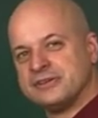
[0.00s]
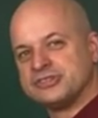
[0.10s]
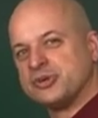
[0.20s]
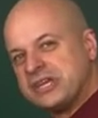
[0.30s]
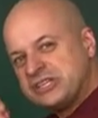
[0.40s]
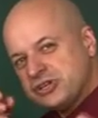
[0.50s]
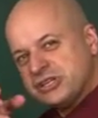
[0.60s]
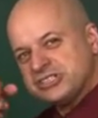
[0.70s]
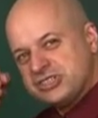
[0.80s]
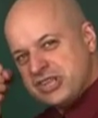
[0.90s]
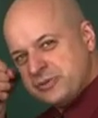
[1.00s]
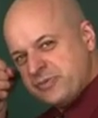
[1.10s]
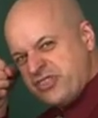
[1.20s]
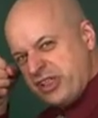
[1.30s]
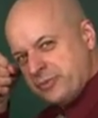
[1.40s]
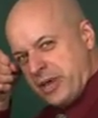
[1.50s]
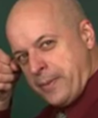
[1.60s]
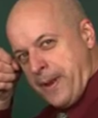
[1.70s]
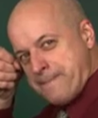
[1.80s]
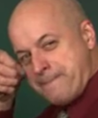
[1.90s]
So he took this filament,
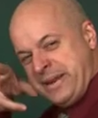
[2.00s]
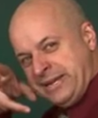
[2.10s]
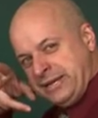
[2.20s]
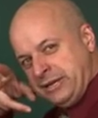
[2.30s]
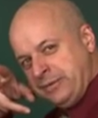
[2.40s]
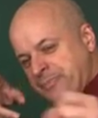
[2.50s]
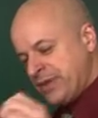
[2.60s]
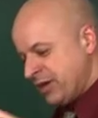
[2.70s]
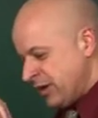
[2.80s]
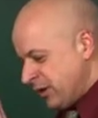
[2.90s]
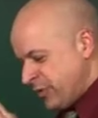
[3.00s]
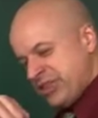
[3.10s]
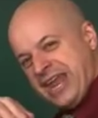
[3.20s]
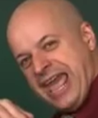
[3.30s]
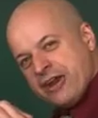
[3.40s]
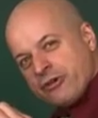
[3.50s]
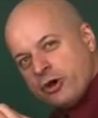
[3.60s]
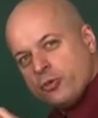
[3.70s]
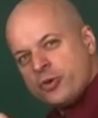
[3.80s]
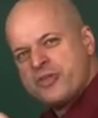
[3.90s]
went bing, with an
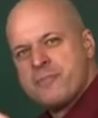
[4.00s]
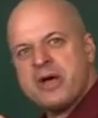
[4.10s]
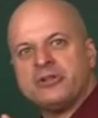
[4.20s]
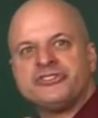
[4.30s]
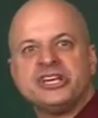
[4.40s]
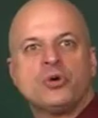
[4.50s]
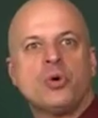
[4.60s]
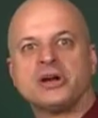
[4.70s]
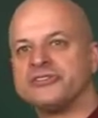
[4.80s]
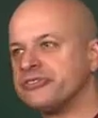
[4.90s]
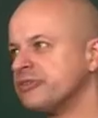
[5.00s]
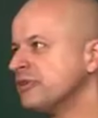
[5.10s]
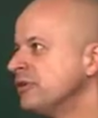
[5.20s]
arrow with melty quartz.